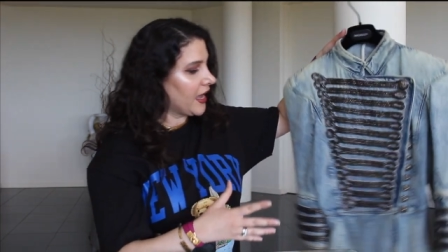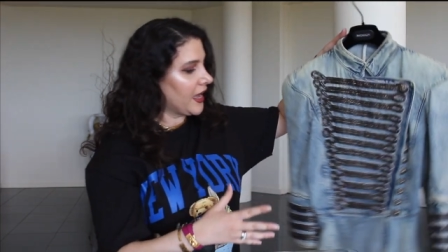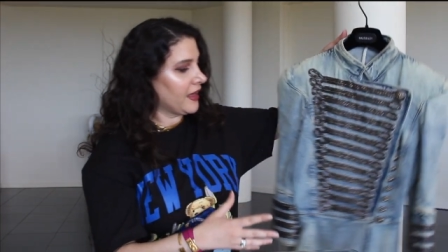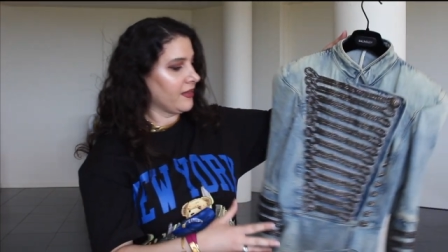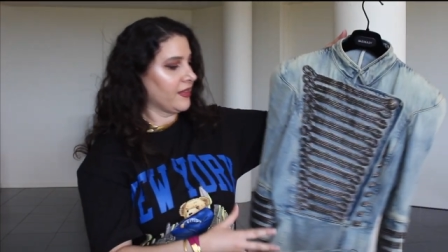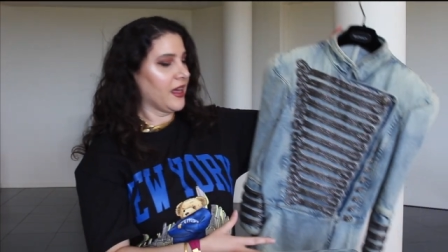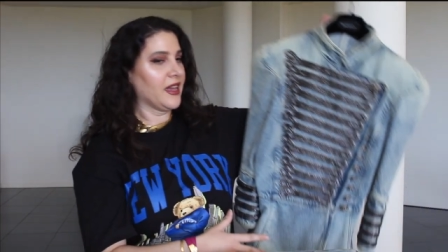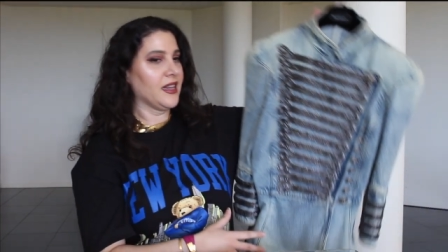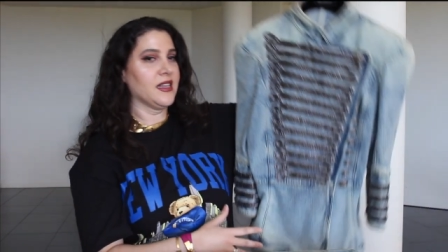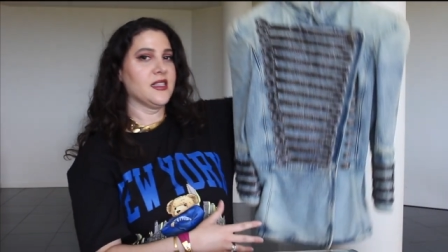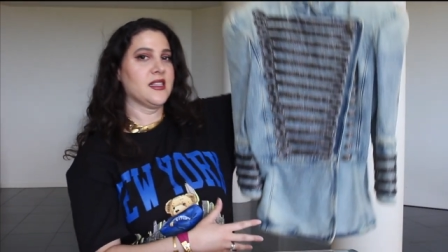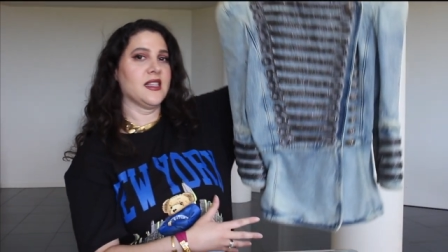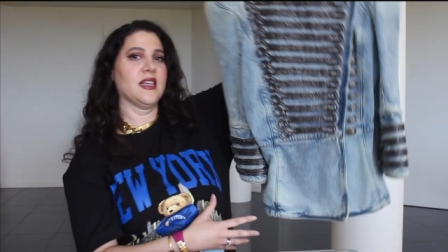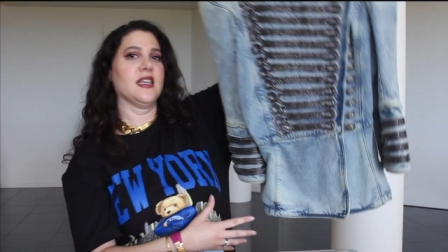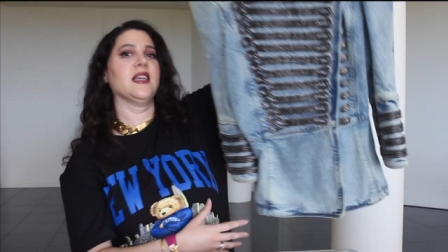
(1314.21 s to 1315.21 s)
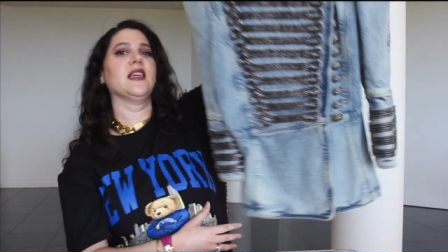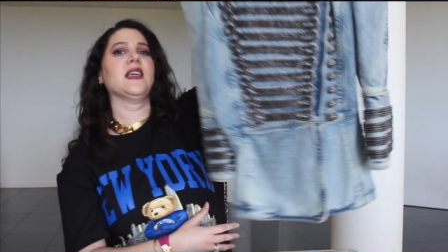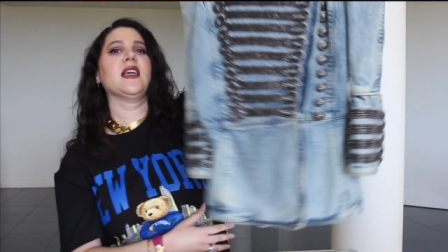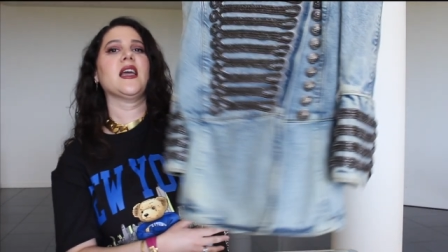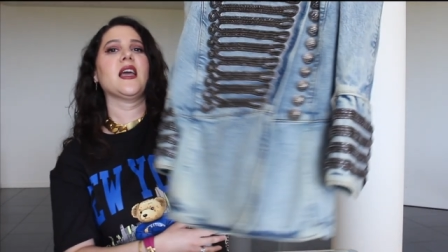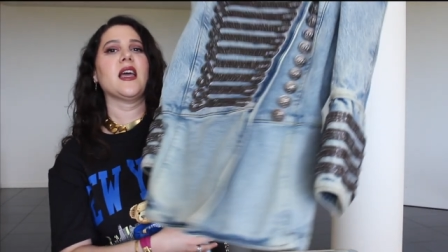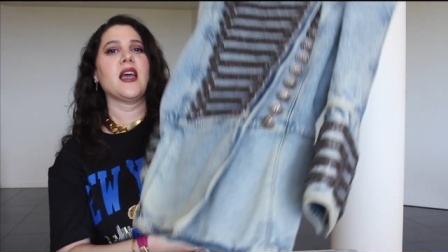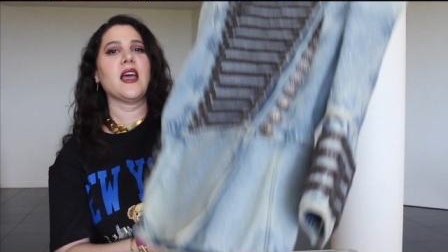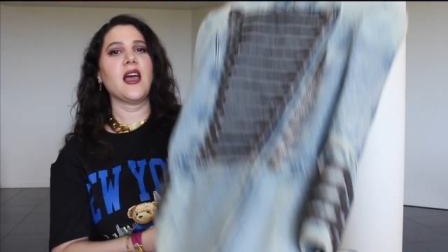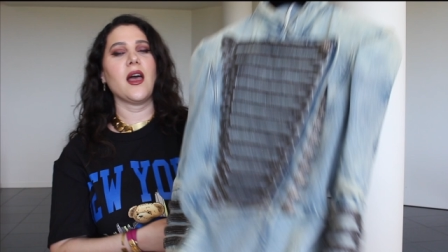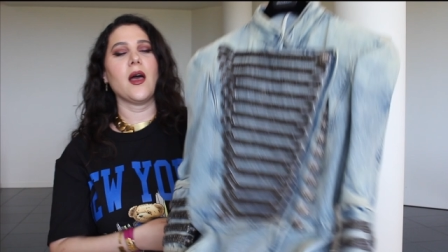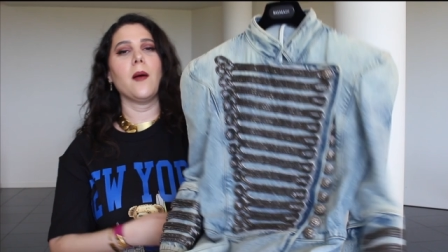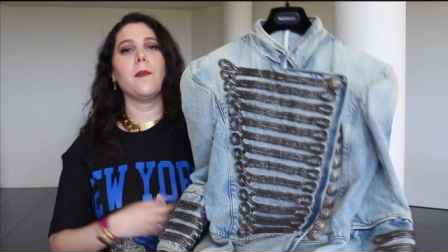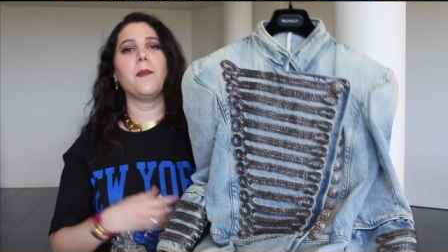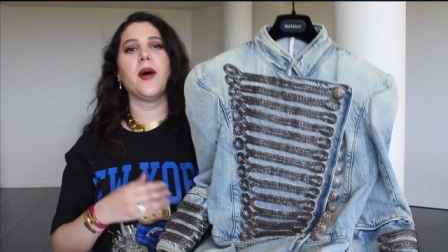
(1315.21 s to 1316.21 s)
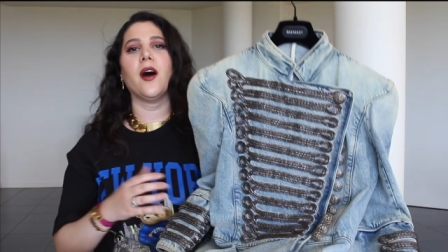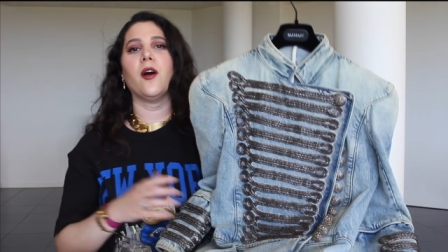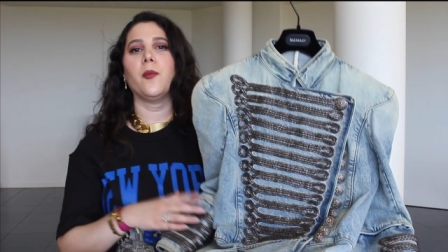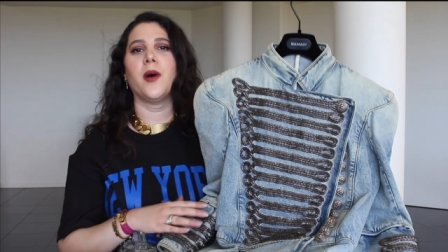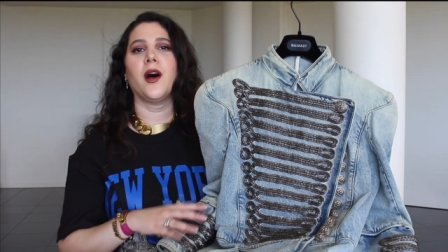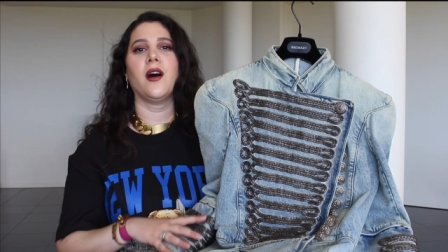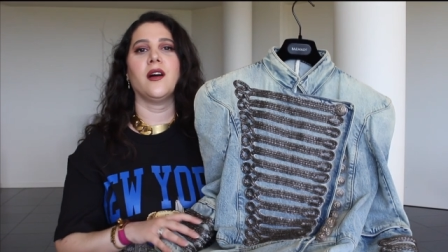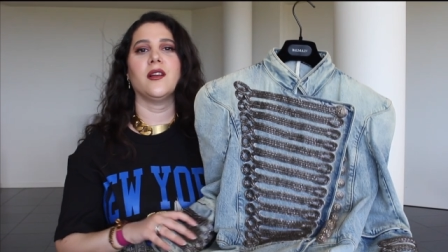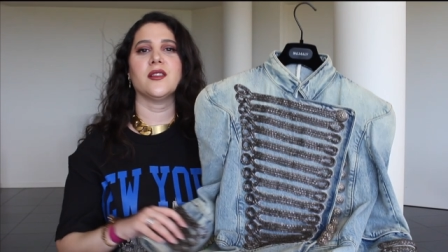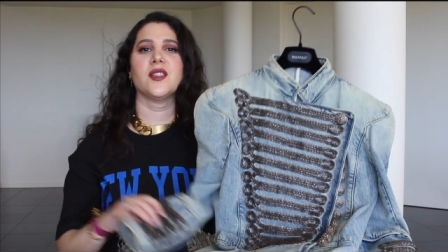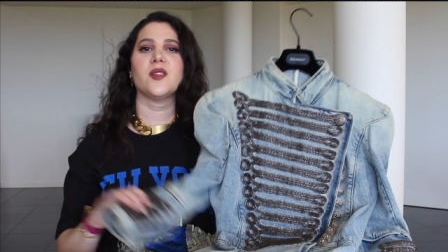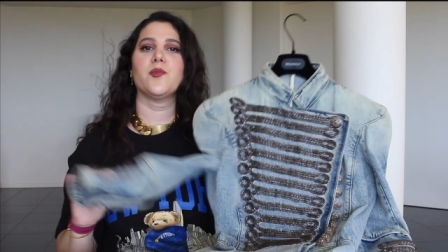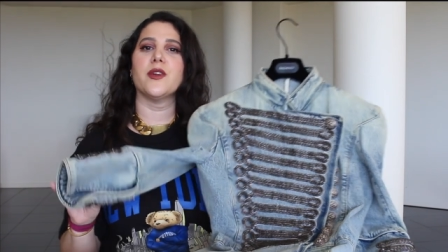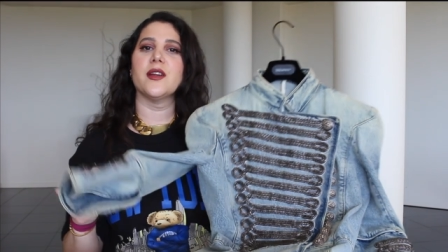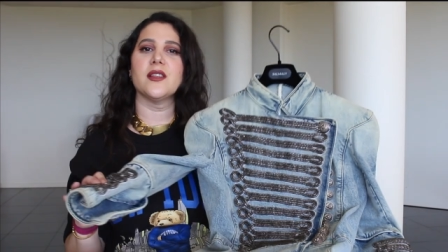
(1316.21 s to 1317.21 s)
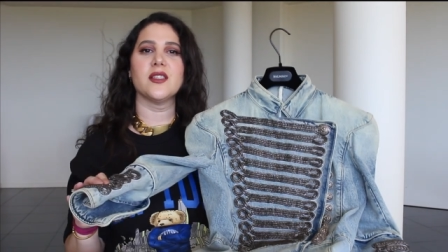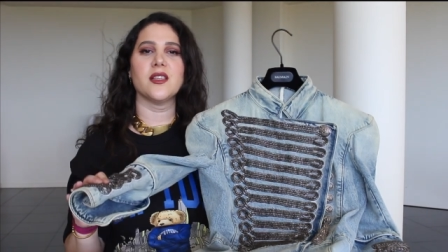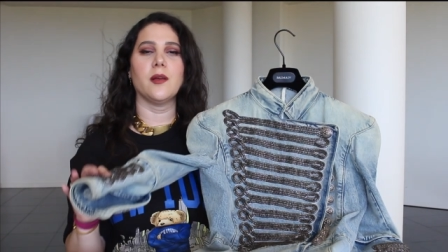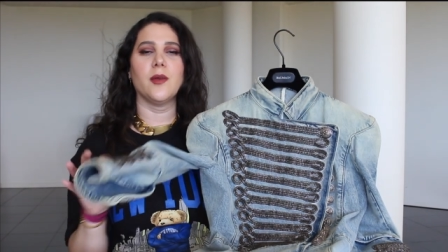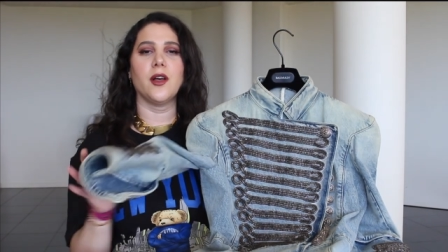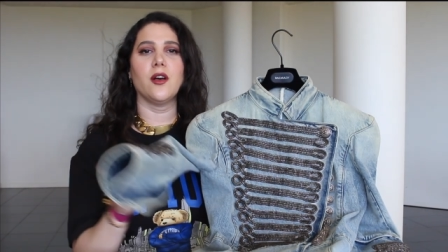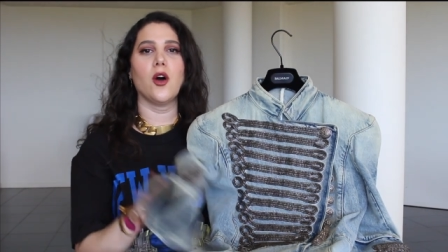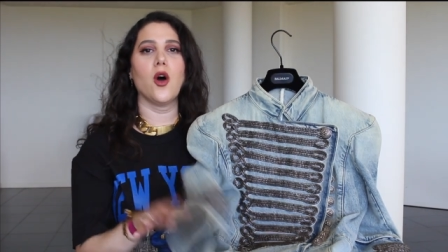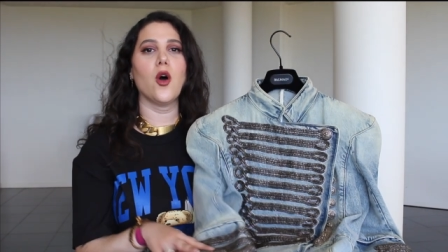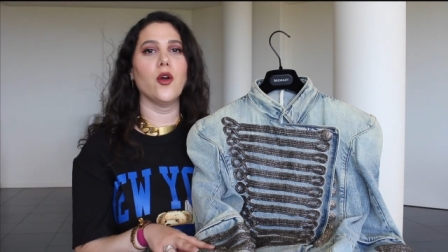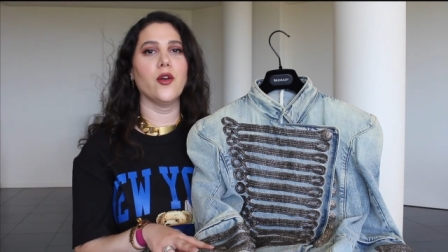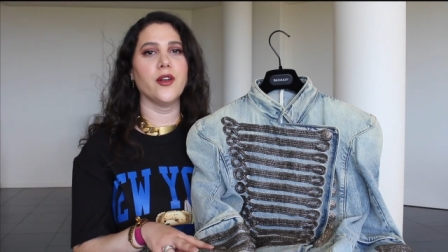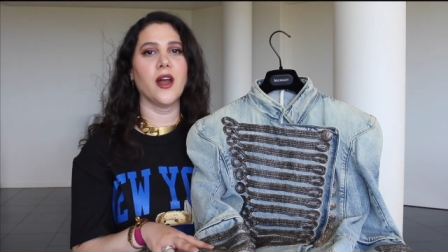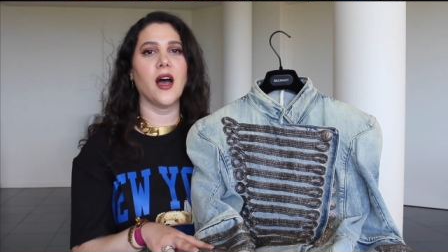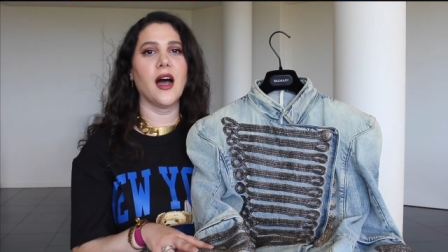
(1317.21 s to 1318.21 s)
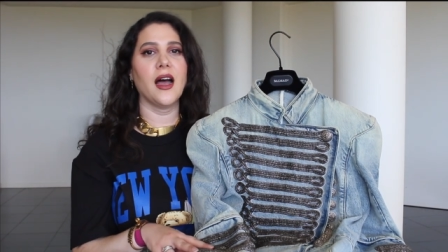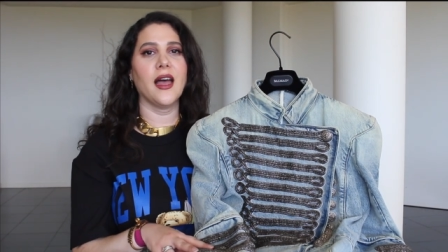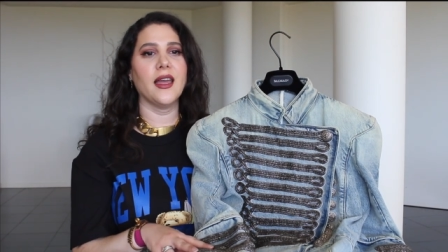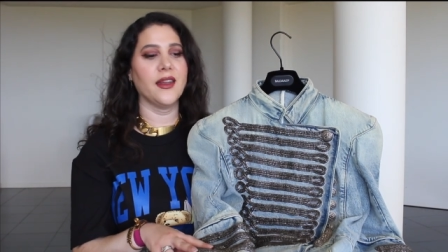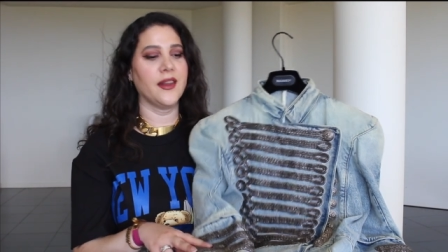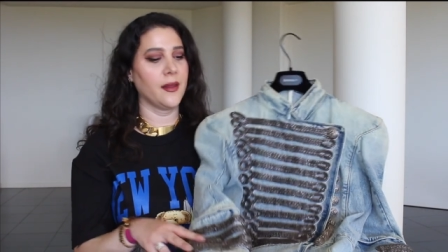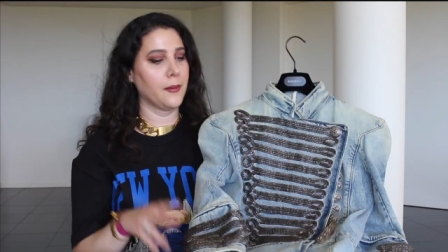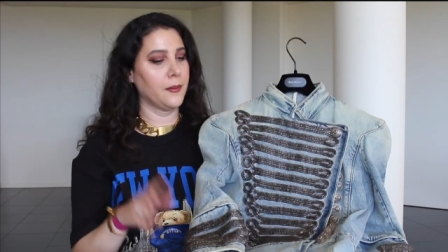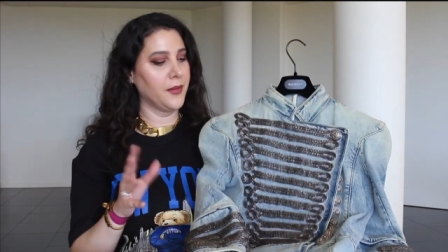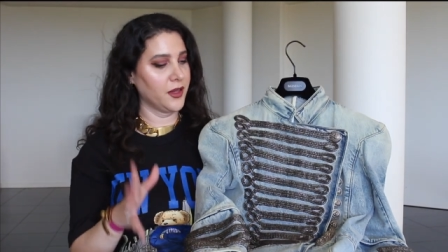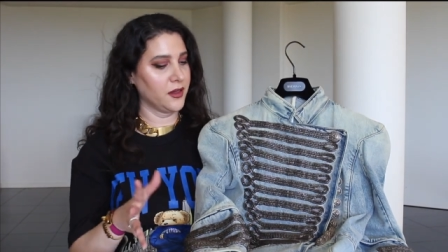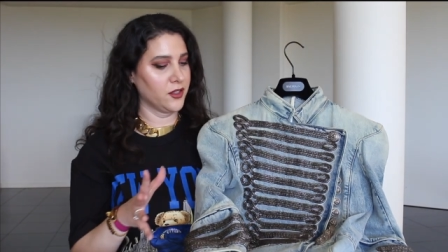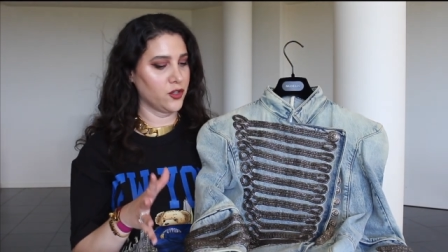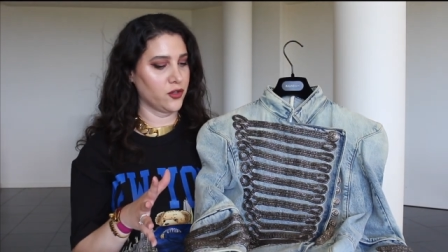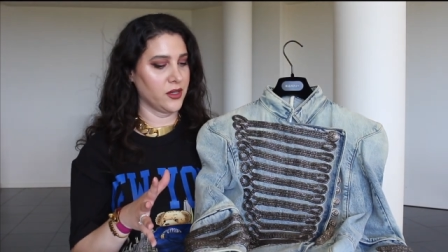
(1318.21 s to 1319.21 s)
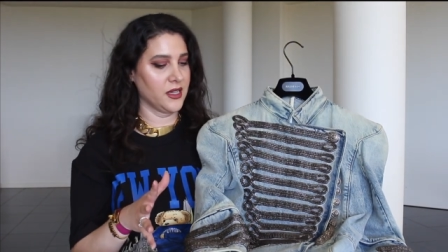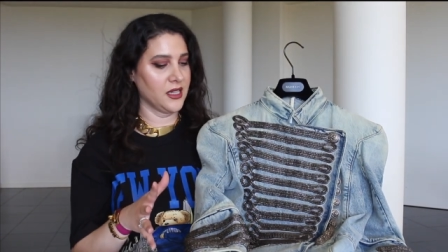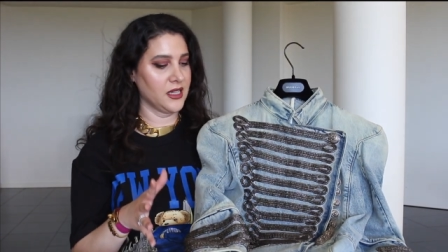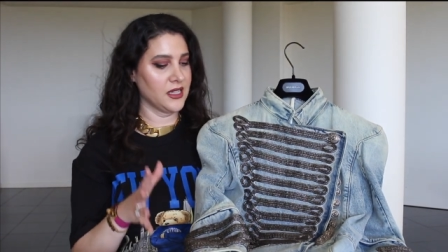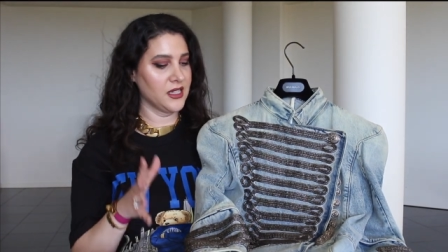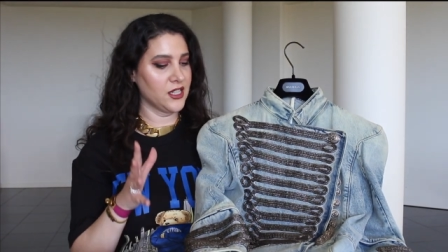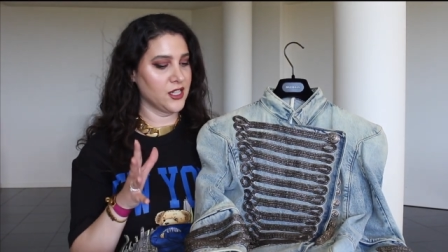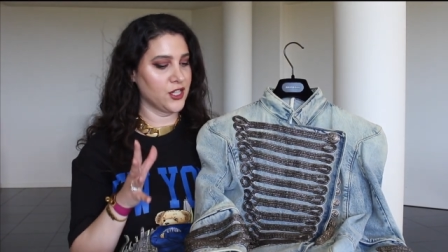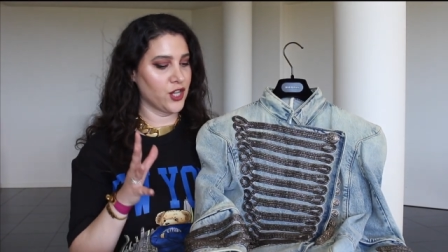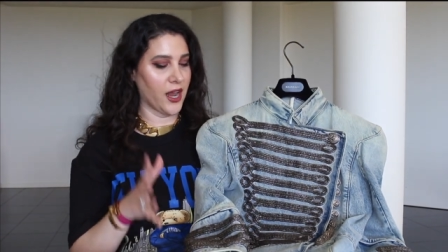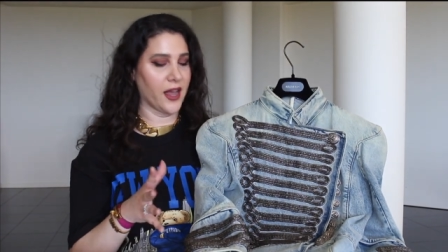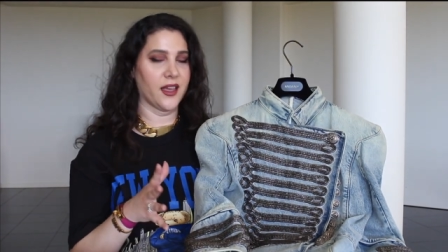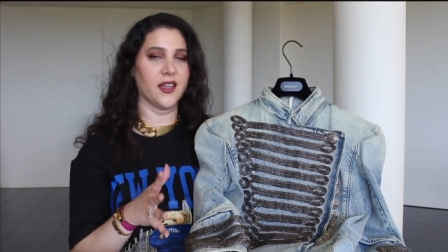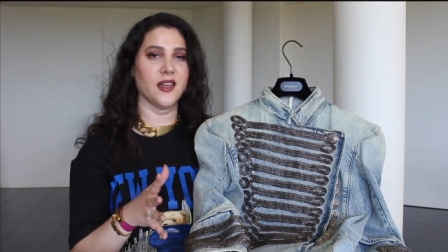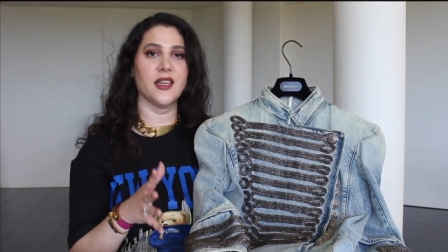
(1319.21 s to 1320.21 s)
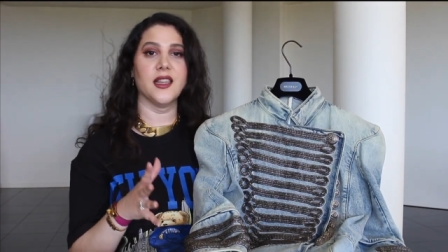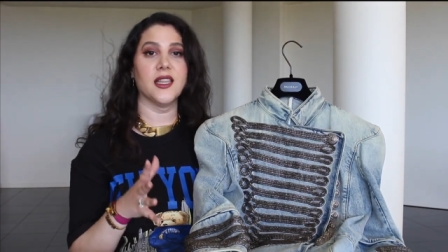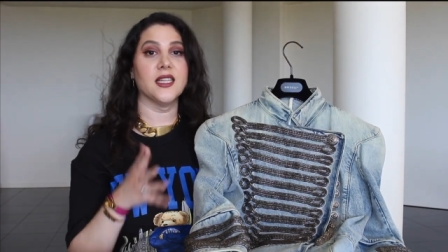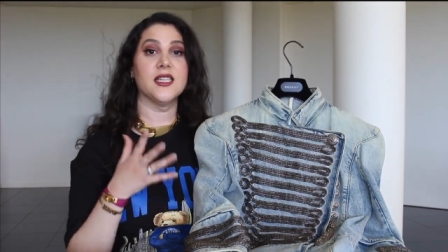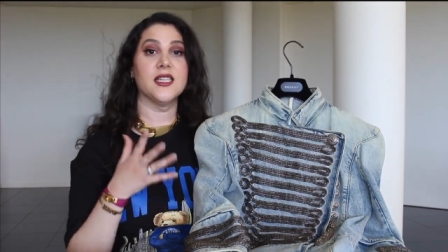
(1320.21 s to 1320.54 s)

And that is the Balmain Spring Summer 09 military jacket in the